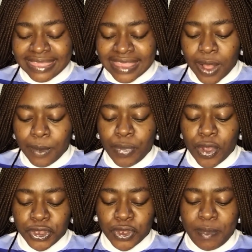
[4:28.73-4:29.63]
Now,
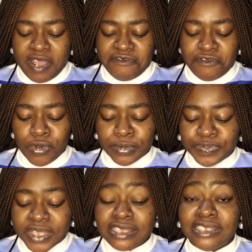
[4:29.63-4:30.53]
point number four
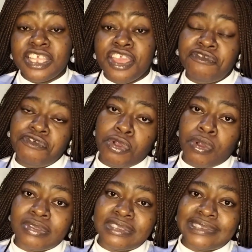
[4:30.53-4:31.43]
is stay
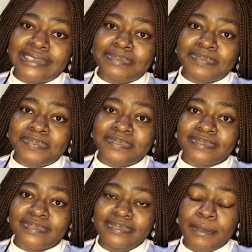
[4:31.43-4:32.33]
focused.
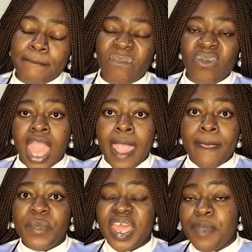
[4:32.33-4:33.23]

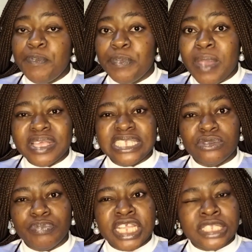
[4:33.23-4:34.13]
Many
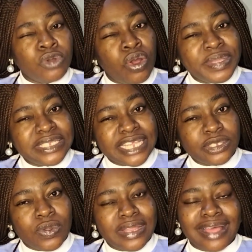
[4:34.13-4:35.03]
small business
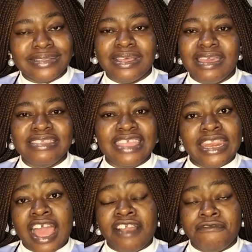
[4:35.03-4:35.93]
owners, they
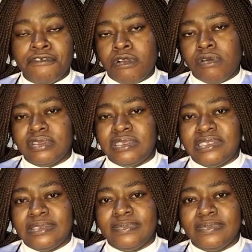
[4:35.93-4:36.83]
lack
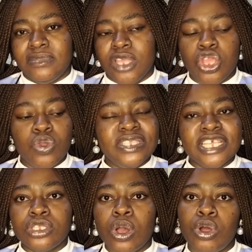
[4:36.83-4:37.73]
focus. You
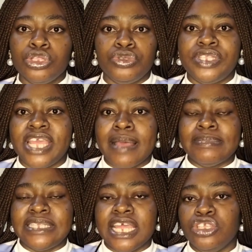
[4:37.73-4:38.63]
see someone today, I'm
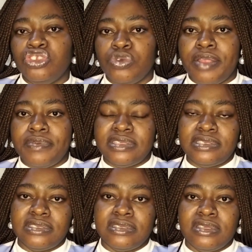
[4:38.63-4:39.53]
selling
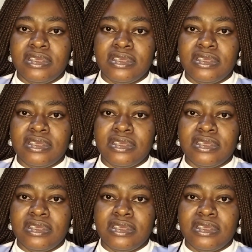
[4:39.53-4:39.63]
jewelries.